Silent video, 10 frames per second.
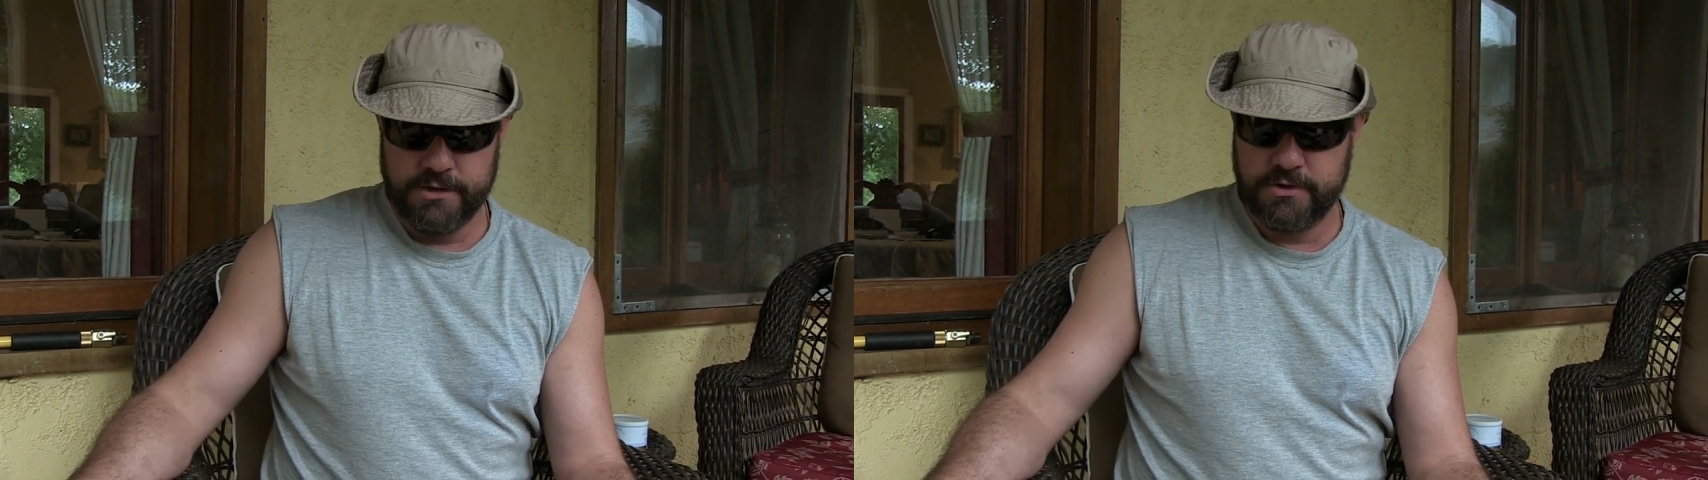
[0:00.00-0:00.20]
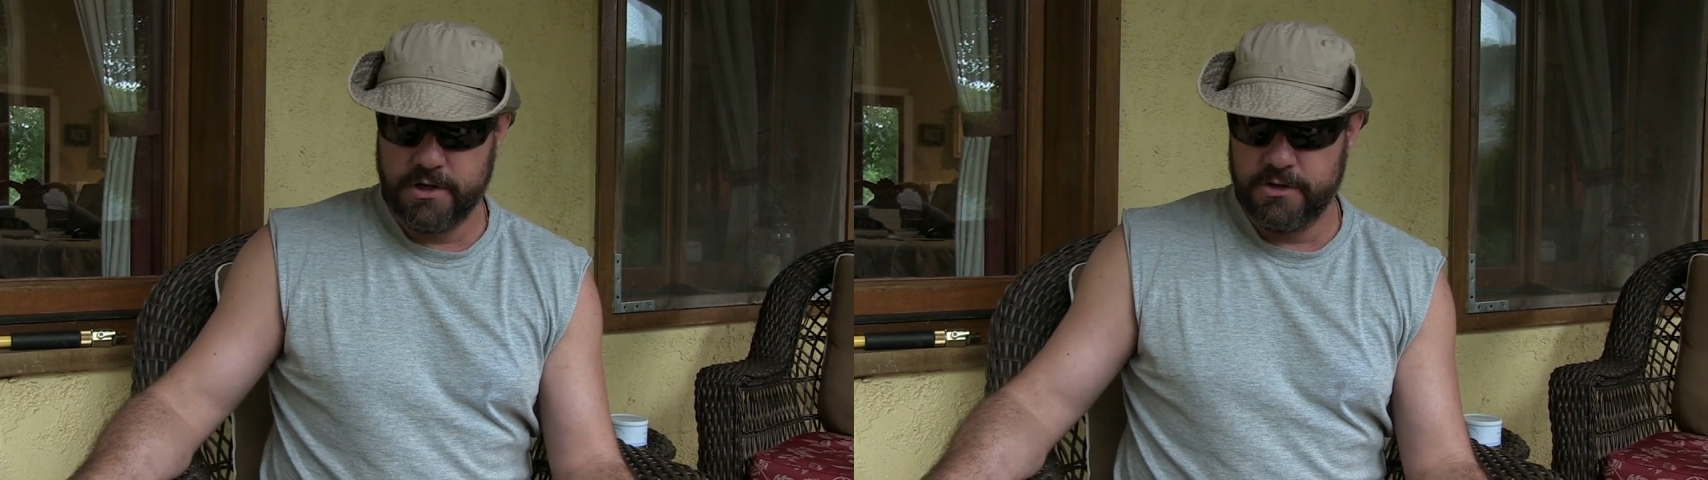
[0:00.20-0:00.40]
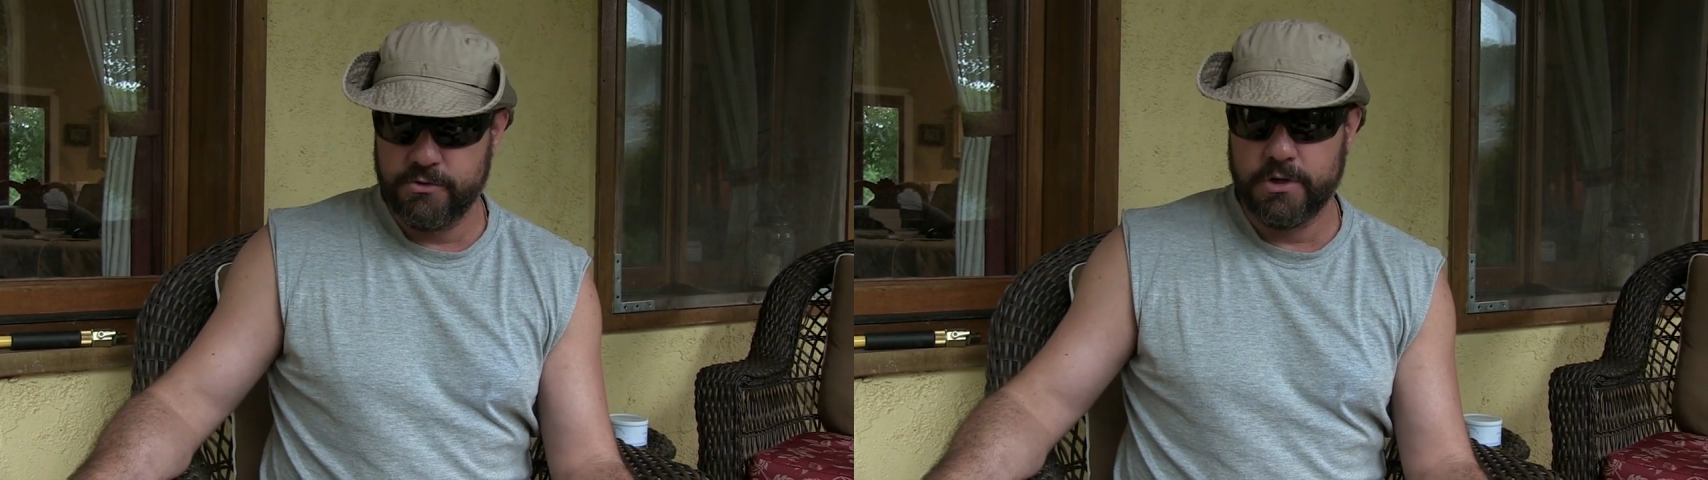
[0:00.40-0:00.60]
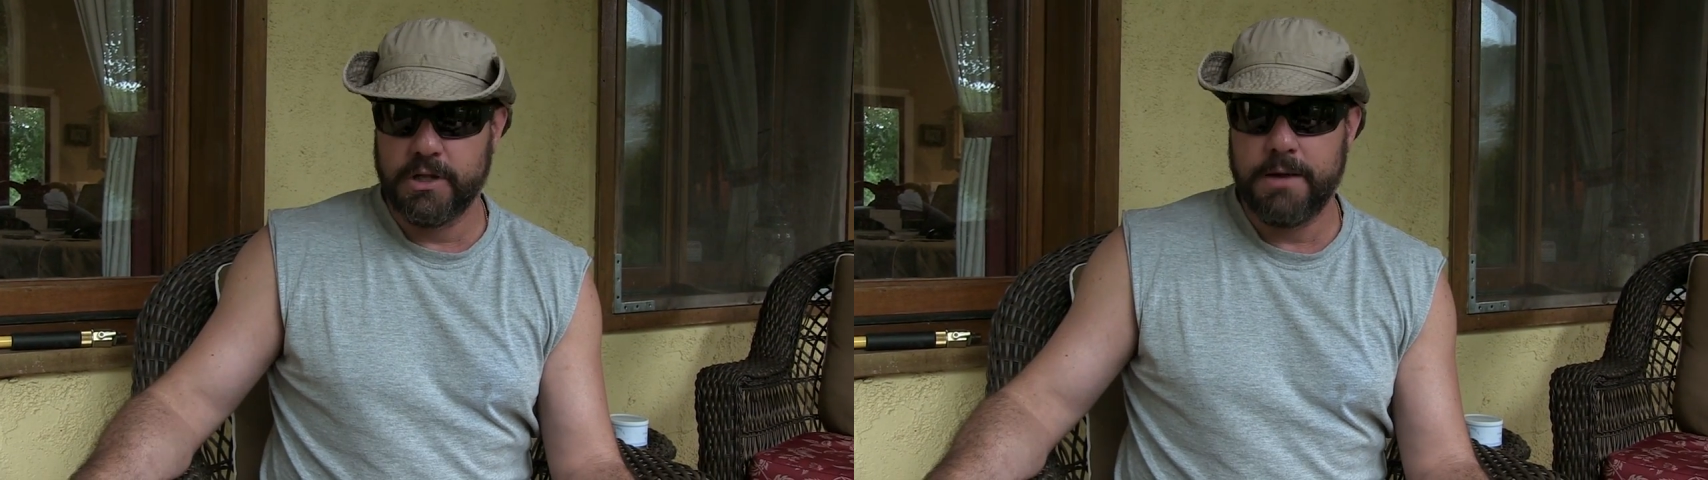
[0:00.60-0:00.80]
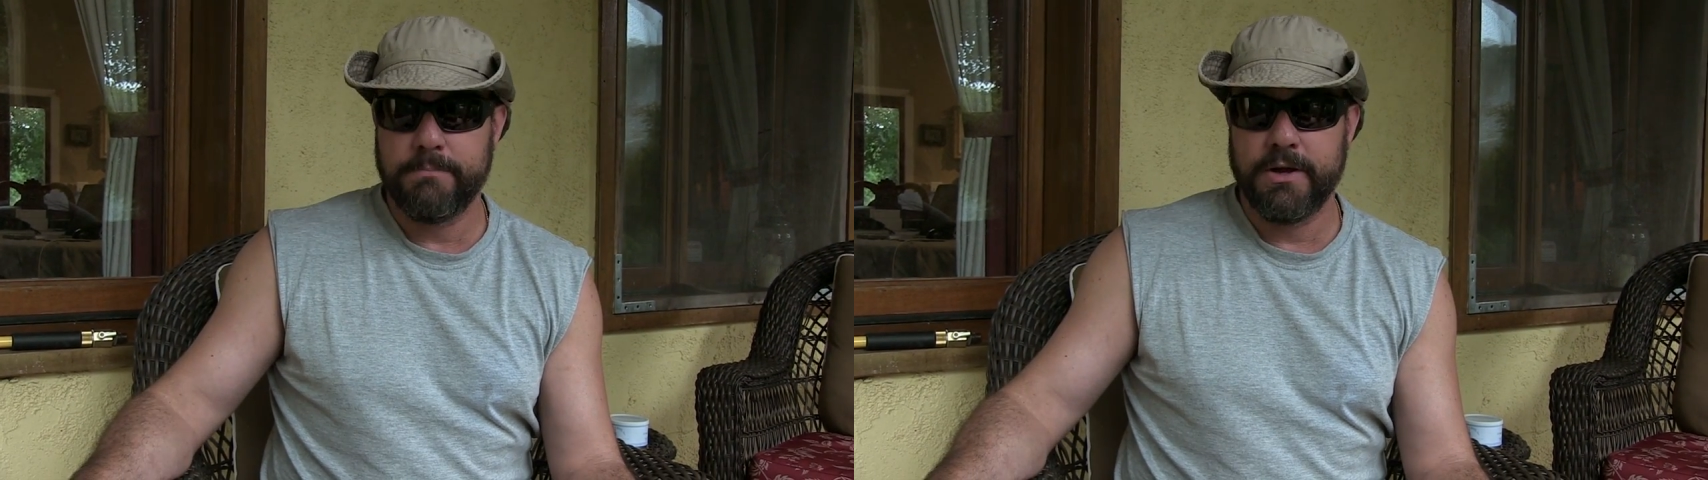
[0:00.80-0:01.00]
It's going to do a
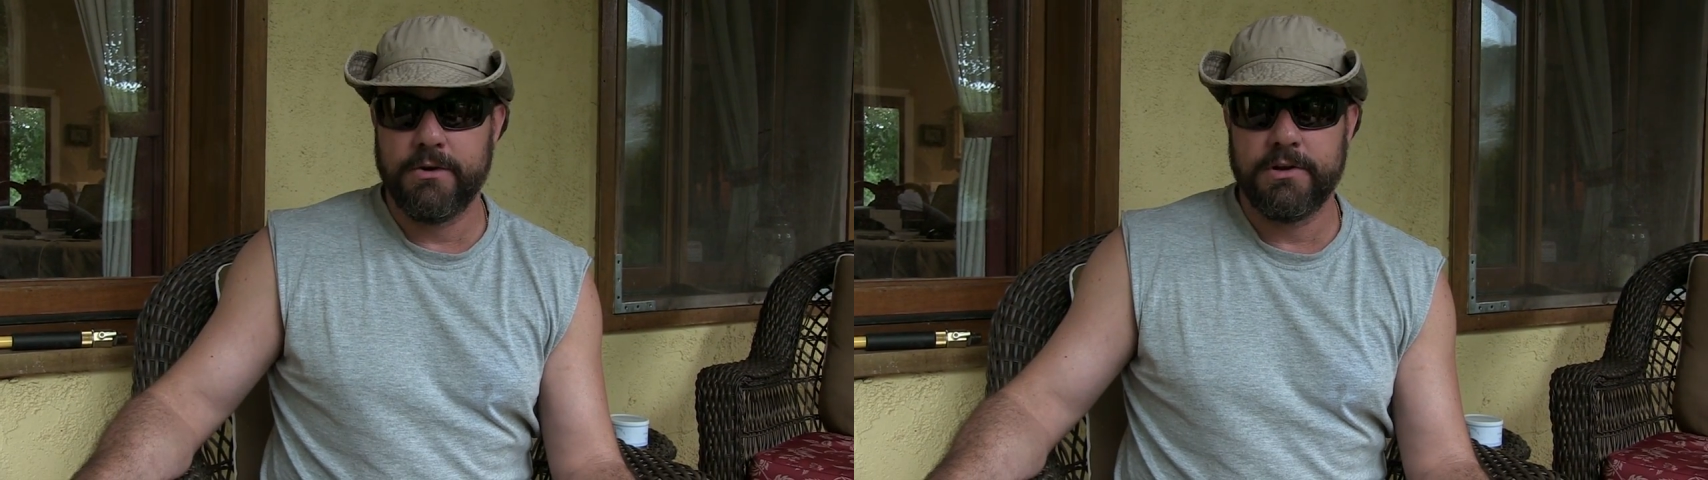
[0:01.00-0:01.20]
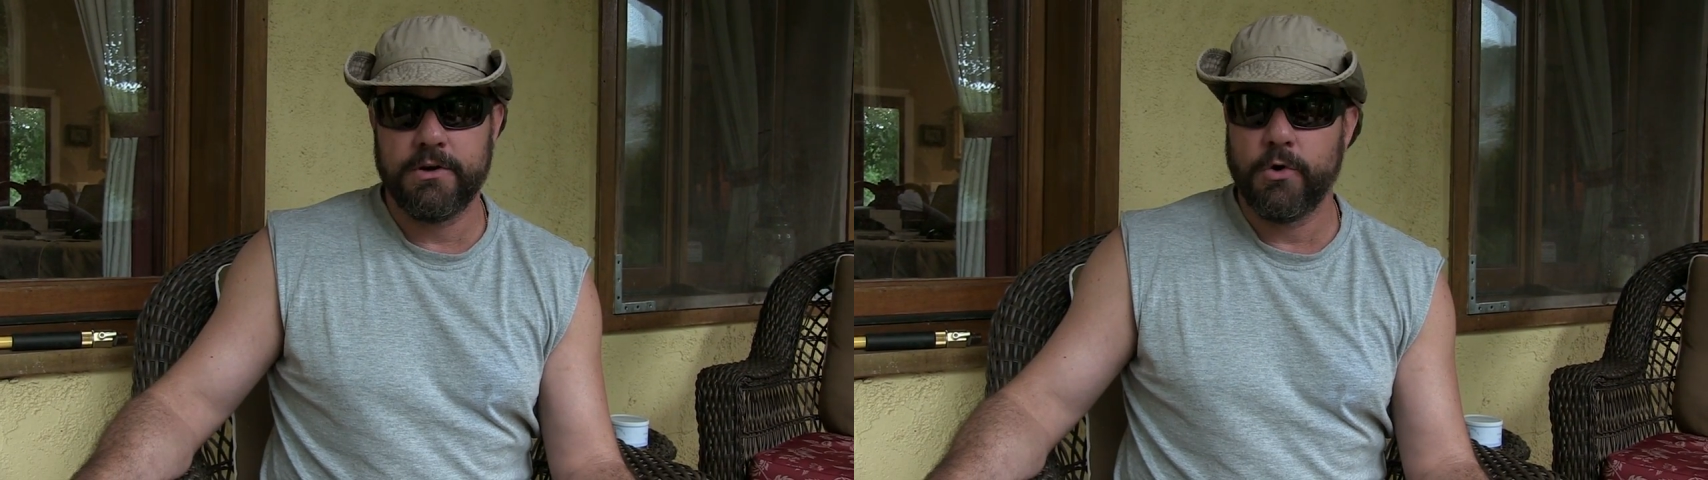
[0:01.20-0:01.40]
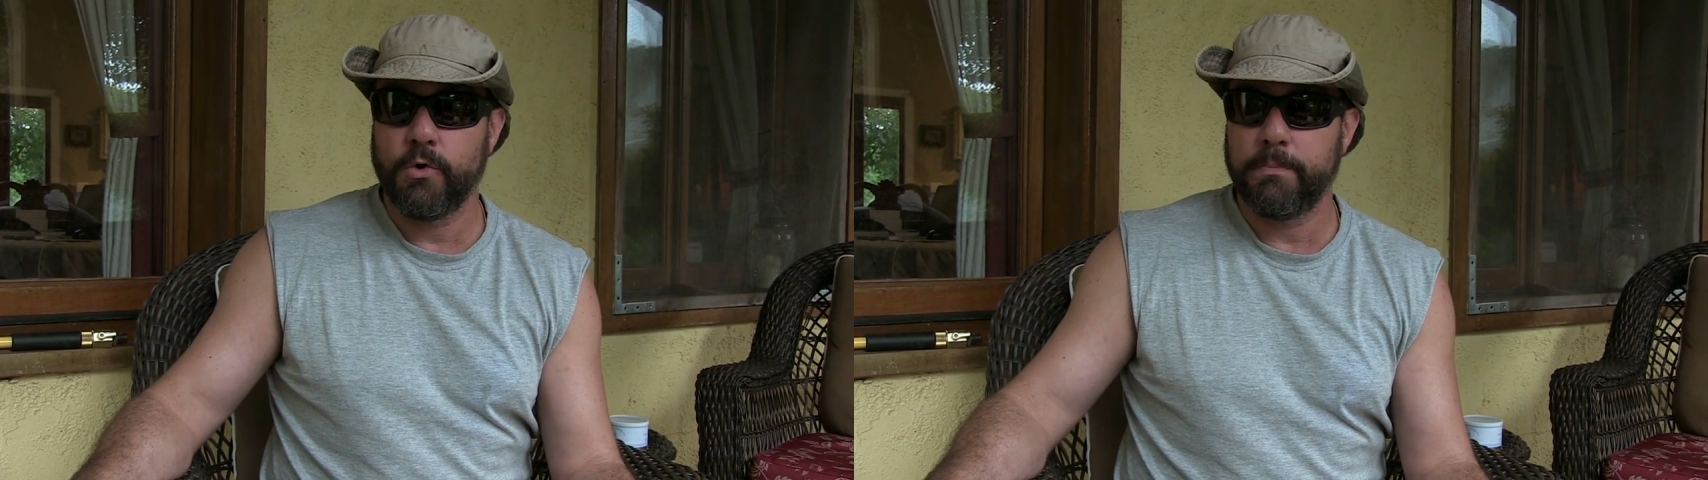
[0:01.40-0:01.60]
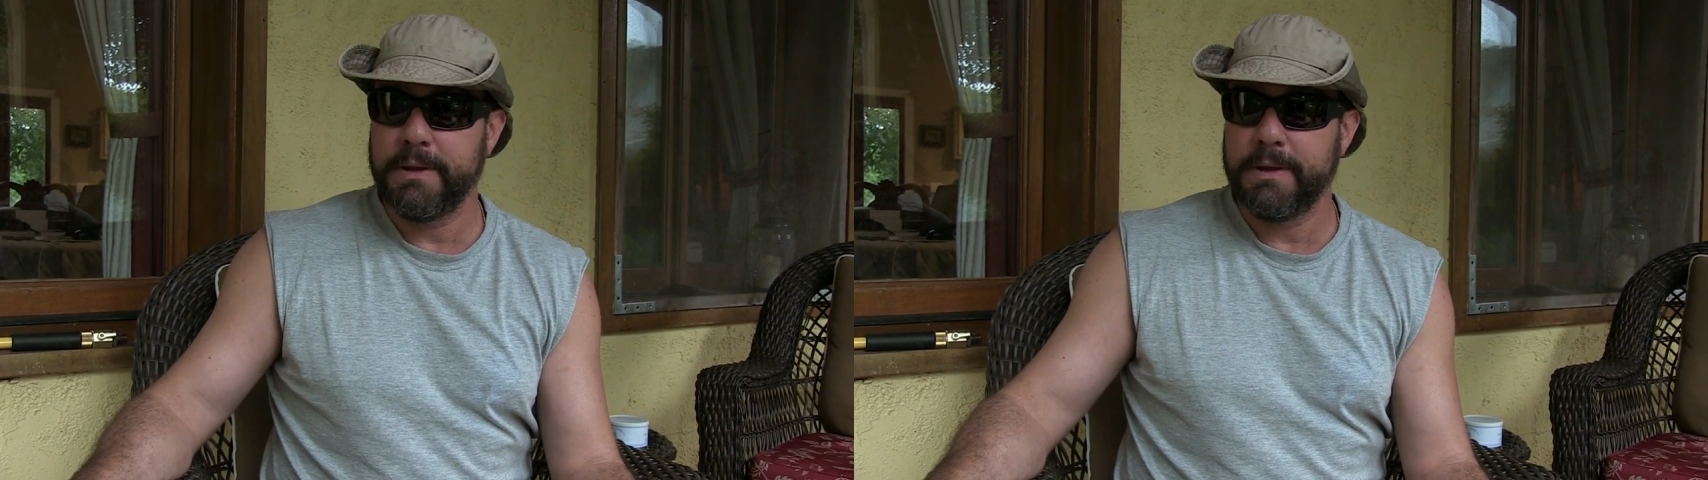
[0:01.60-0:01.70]
lot better than your old